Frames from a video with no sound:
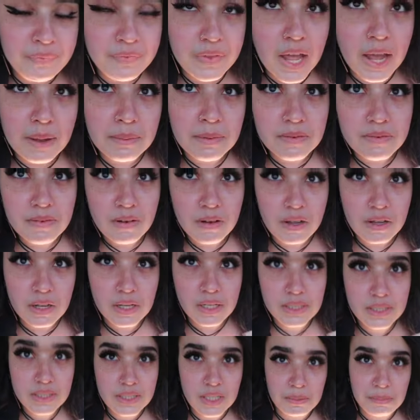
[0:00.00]
I've been falling
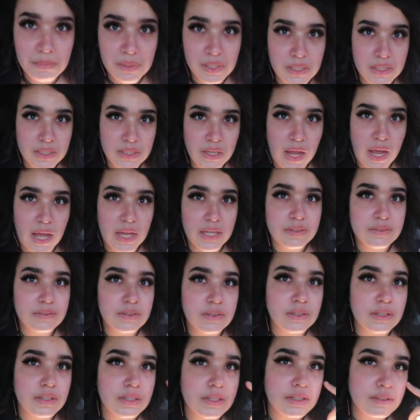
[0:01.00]
asleep in this class
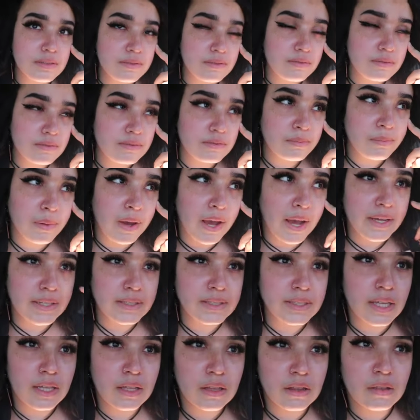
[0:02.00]
for the
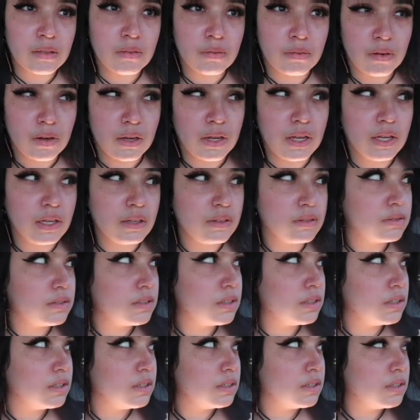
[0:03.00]
past like 3
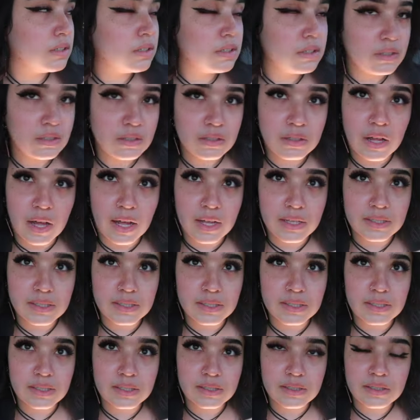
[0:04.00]

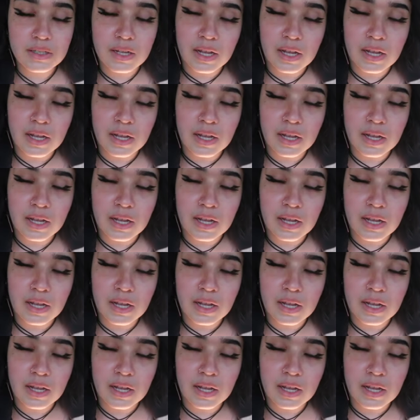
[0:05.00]
classes.